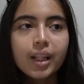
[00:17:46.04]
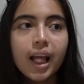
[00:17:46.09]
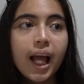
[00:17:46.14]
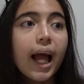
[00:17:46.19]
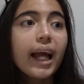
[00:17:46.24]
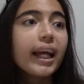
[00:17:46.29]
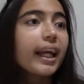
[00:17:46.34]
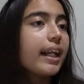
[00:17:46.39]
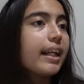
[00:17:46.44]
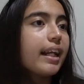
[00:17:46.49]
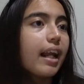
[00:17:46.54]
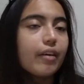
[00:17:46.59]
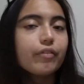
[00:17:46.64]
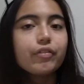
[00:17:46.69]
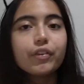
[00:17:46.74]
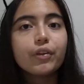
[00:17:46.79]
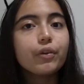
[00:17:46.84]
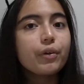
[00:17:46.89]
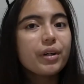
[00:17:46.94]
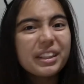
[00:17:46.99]
I can
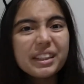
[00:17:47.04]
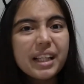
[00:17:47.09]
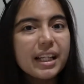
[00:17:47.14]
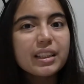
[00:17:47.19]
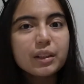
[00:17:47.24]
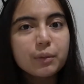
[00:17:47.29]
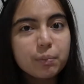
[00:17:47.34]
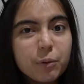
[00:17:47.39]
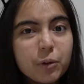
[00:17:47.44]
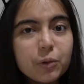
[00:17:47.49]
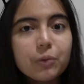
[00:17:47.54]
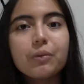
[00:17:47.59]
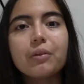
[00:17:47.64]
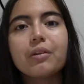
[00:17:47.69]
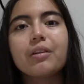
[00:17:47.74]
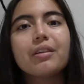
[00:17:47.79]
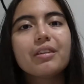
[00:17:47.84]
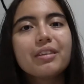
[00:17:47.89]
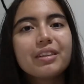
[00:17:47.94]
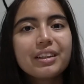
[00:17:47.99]
never read that smooth.
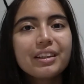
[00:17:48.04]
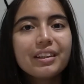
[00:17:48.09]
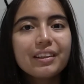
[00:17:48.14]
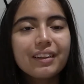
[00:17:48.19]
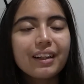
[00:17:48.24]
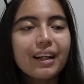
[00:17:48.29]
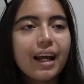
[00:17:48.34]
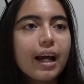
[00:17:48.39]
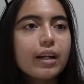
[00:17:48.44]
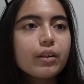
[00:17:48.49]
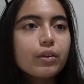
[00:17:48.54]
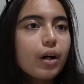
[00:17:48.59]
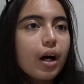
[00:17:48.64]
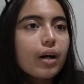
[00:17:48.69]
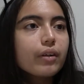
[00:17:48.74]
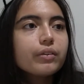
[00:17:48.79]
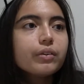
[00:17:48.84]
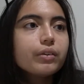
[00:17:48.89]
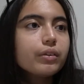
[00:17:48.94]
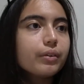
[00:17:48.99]
You know, like, I don't know
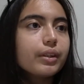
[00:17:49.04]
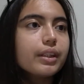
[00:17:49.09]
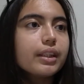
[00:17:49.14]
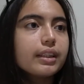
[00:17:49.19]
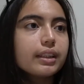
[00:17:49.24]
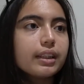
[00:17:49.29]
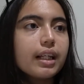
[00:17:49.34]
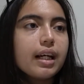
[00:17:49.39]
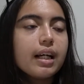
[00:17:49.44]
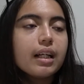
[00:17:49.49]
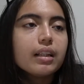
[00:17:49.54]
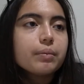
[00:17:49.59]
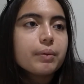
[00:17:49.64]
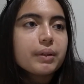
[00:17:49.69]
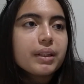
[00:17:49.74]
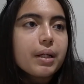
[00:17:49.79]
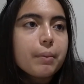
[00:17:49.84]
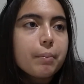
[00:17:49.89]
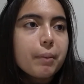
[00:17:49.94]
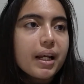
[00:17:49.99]
how newsreaders,
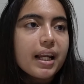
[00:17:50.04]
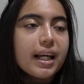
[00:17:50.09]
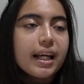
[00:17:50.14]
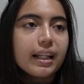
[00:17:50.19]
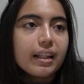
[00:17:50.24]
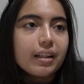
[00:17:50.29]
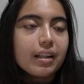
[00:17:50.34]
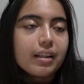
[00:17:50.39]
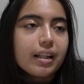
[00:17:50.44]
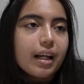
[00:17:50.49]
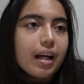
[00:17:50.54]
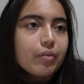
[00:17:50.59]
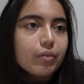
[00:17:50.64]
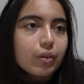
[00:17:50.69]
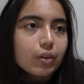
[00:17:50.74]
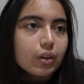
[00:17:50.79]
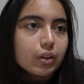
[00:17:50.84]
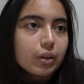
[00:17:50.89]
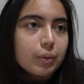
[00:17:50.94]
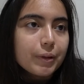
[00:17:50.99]
especially in Malay, they have to
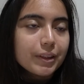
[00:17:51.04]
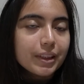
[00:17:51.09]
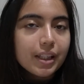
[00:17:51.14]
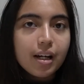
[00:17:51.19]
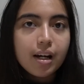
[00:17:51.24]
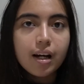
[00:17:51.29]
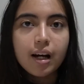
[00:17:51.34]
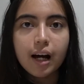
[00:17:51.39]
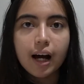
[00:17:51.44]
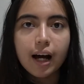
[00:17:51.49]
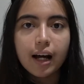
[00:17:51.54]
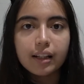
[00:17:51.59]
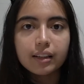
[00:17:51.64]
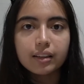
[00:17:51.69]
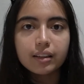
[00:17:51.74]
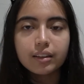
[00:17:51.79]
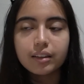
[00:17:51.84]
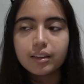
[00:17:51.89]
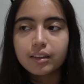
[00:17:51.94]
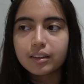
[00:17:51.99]
talk so much.
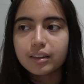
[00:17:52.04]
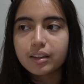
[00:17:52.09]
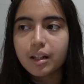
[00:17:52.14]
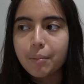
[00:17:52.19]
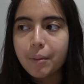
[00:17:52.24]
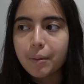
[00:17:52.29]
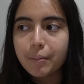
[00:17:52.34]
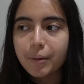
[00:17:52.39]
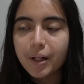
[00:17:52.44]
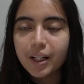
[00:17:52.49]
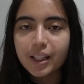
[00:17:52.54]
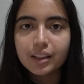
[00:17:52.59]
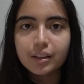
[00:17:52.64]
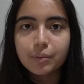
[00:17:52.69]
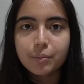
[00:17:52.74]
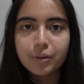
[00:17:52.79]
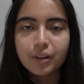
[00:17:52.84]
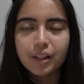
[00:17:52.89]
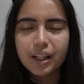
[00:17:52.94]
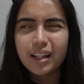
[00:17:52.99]
Selamat pagi
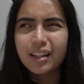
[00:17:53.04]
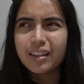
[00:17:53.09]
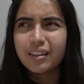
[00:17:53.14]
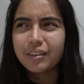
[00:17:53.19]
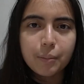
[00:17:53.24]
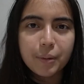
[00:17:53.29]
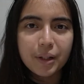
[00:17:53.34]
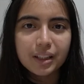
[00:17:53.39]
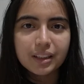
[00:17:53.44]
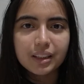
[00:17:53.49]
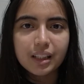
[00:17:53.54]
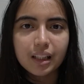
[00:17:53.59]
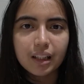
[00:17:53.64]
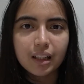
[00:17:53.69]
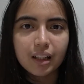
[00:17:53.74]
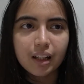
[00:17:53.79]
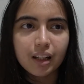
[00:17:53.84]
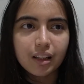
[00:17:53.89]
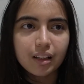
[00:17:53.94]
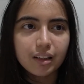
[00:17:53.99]
semua. Terima kasih
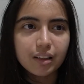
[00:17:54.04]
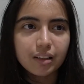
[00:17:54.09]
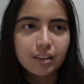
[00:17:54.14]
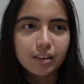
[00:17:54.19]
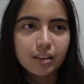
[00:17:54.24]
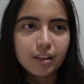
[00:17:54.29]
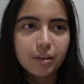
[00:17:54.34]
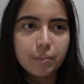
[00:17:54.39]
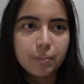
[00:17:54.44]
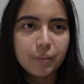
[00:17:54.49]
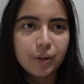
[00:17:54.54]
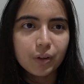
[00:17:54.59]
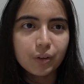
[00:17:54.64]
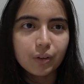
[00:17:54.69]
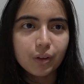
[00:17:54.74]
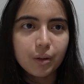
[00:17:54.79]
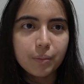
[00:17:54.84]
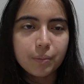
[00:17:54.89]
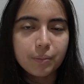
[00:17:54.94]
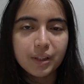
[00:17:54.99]
kerana
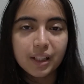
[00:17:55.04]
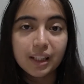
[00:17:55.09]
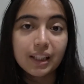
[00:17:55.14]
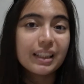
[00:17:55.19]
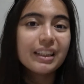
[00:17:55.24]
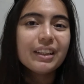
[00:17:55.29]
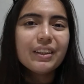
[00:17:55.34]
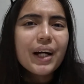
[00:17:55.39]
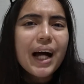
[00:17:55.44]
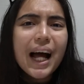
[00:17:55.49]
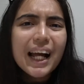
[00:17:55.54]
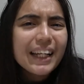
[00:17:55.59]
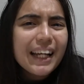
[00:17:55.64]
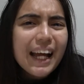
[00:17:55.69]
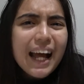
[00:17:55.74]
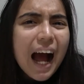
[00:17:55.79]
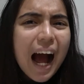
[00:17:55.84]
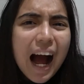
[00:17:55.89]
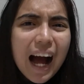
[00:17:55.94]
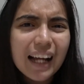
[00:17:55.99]
menonton. You know, I
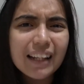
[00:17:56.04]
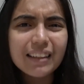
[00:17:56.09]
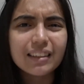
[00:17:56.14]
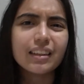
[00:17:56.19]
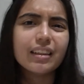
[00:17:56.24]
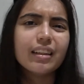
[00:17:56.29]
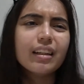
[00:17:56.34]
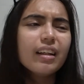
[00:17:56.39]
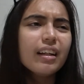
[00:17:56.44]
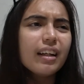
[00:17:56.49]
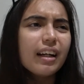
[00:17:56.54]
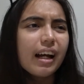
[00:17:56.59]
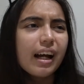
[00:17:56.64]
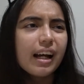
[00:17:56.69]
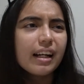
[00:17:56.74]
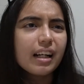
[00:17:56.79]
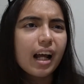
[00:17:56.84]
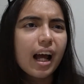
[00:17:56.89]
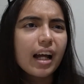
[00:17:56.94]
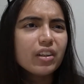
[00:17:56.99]
can't.
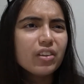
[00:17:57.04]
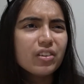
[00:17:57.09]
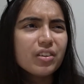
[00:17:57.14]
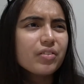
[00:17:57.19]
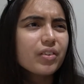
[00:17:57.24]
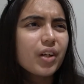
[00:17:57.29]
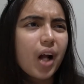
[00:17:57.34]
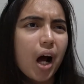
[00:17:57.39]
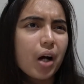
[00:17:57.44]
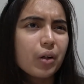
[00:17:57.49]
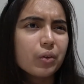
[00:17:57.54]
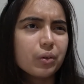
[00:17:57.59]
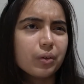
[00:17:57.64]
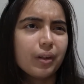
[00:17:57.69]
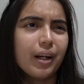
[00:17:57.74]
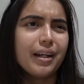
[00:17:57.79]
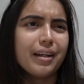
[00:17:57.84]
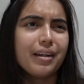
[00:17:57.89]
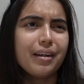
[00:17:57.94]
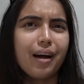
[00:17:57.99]
And I don't even know how.
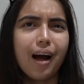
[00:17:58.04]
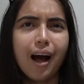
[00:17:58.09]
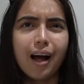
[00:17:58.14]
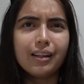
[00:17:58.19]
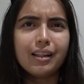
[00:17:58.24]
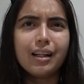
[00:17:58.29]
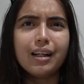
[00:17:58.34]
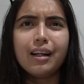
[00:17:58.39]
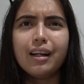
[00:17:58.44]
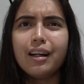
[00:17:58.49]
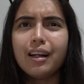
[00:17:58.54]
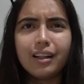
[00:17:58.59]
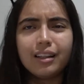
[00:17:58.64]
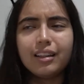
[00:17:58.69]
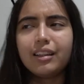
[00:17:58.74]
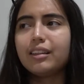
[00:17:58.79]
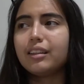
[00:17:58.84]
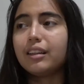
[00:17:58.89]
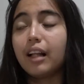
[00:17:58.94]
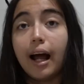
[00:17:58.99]
Like, are they?
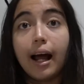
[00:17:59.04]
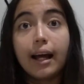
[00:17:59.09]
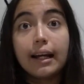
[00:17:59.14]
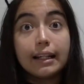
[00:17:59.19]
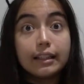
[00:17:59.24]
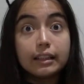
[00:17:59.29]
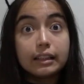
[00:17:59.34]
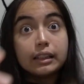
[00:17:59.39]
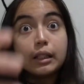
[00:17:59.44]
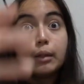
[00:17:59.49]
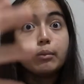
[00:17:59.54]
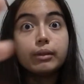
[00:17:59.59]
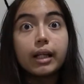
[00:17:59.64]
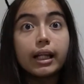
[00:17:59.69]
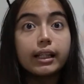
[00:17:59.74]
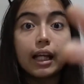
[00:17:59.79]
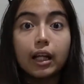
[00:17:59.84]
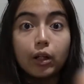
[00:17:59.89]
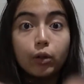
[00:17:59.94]
It seems like they're